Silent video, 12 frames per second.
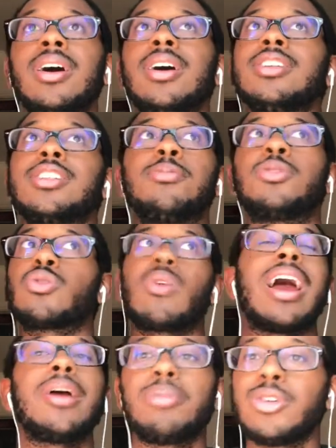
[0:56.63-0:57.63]

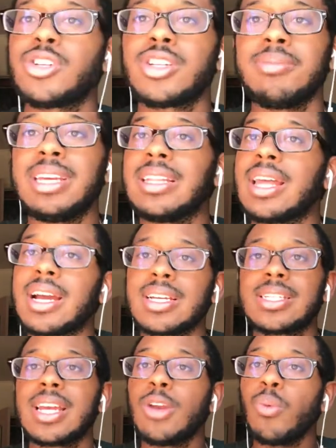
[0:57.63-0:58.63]
subscribers to me. Like I
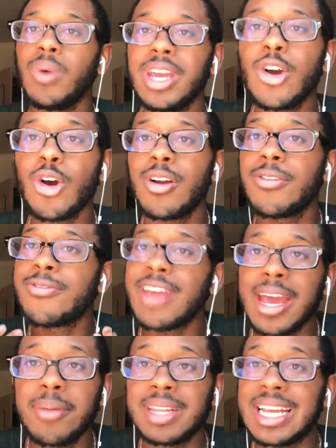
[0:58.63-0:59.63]
said, we are a
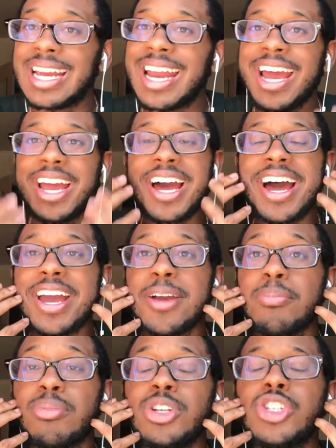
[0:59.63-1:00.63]
family, and I, I
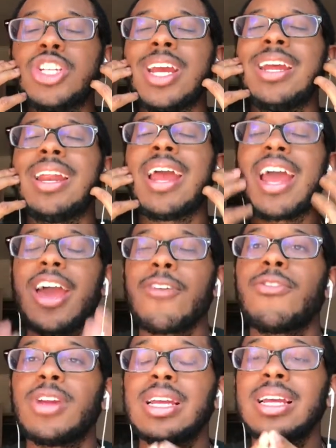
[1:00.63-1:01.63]
appreciate
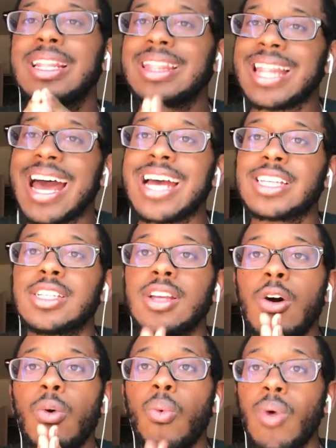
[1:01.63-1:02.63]
every last
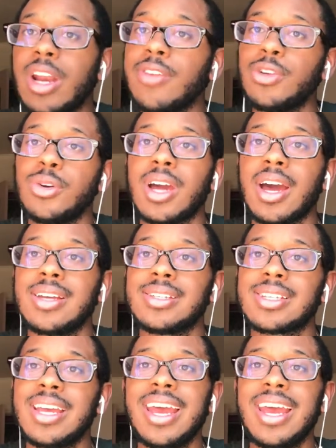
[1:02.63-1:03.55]
one of you guys.